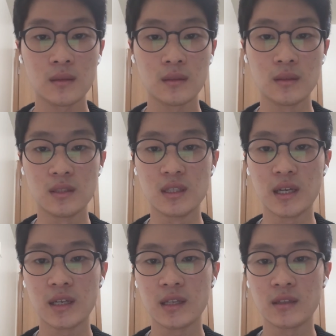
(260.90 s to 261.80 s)
The
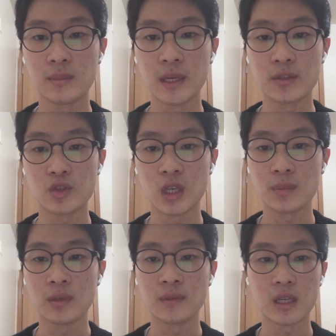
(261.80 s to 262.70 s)
design and the bend
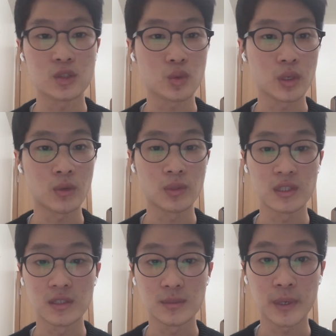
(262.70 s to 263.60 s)
shape of the actuator was
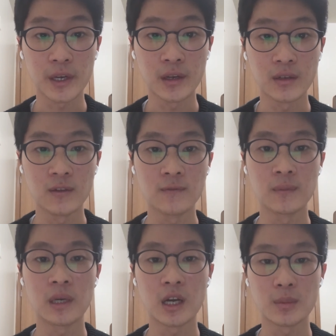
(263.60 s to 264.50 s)
inspired
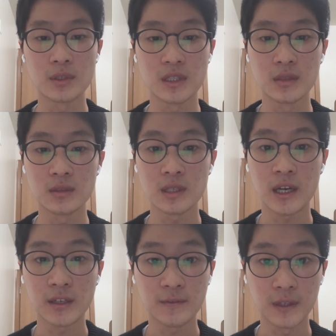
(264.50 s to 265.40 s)
from Harbor Steel's
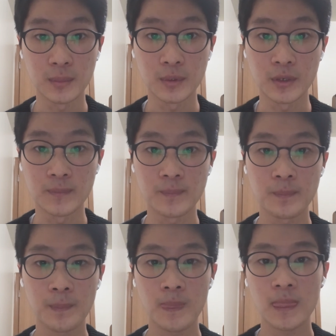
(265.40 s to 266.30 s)
Hind Flipper.
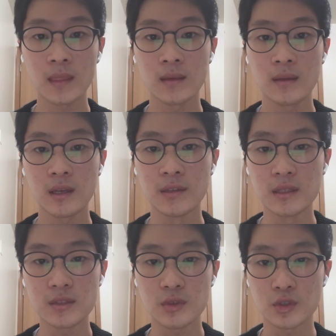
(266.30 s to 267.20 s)
And
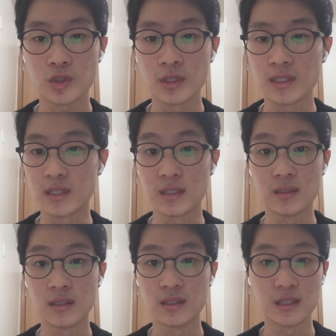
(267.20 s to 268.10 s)
this structure
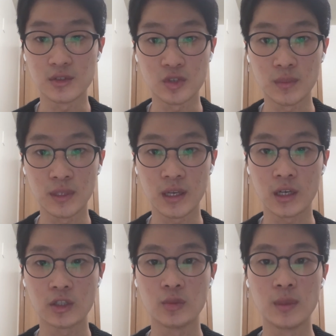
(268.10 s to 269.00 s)
is extremely
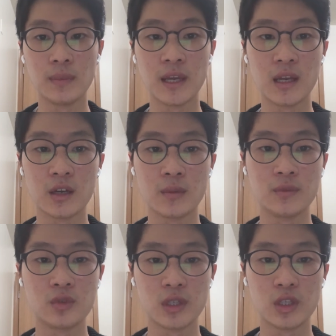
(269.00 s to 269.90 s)
hard to be made out of
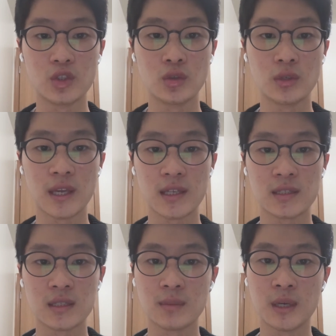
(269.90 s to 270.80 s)
traditional
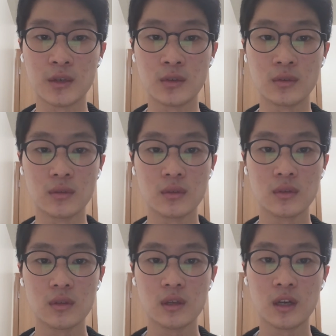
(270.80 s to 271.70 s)
casting manual
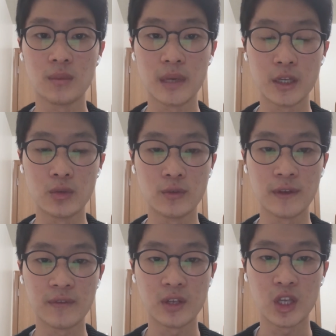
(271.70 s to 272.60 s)

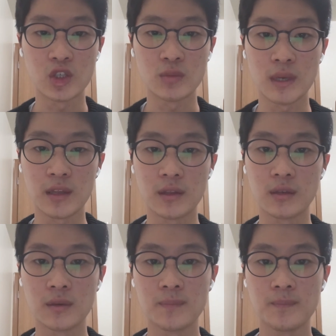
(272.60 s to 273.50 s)
fabrication method.